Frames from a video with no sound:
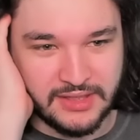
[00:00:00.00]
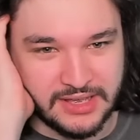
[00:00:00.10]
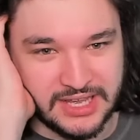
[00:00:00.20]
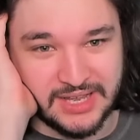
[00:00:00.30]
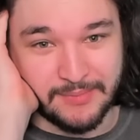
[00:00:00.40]

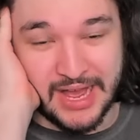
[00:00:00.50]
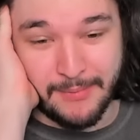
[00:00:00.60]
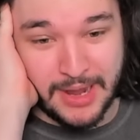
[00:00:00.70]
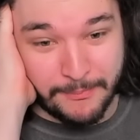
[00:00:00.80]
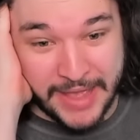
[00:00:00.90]
I'm
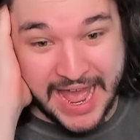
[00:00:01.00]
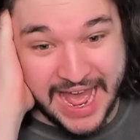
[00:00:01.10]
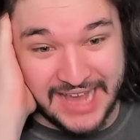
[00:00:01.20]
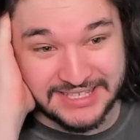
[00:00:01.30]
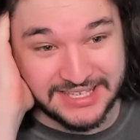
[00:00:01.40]
going to
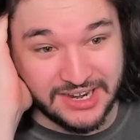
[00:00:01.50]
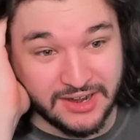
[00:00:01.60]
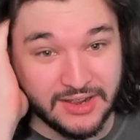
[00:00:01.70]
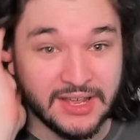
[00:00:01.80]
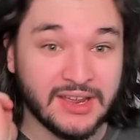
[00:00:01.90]
pass
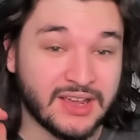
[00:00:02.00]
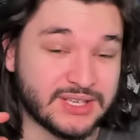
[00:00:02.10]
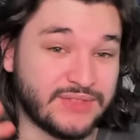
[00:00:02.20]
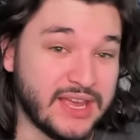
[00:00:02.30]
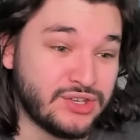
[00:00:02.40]
here, because
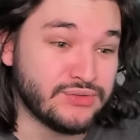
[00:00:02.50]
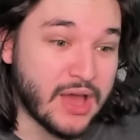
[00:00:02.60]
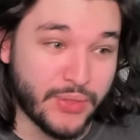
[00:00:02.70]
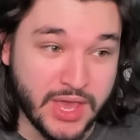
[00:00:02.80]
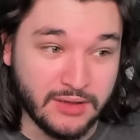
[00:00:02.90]
if they do
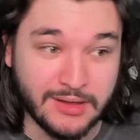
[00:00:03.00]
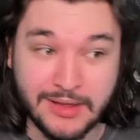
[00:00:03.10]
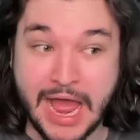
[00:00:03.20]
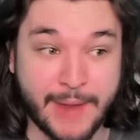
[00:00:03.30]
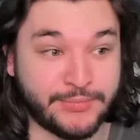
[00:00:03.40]
nothing,
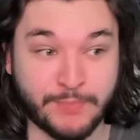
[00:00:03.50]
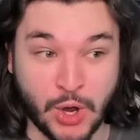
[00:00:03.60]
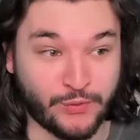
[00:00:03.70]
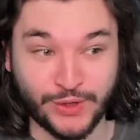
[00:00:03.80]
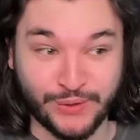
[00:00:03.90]
I'm
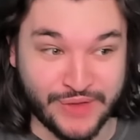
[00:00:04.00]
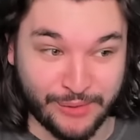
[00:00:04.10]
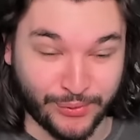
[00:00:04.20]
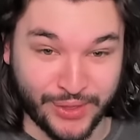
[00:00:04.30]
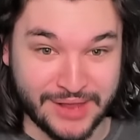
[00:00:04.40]
perfectly
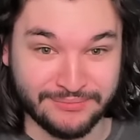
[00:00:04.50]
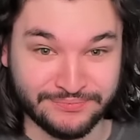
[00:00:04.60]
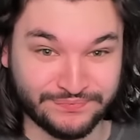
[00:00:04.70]
fine with that.